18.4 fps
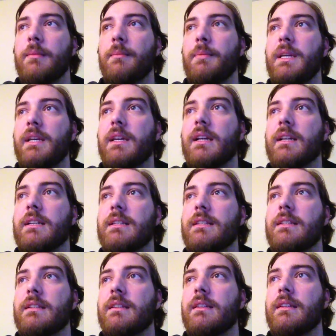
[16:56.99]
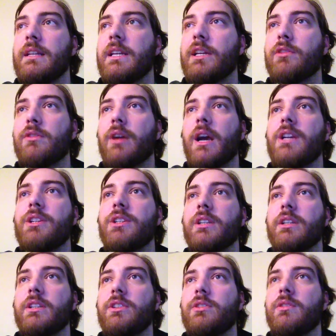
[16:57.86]
because the
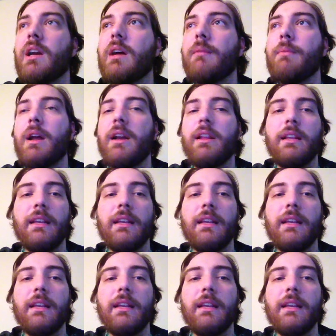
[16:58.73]
aggression, you come out of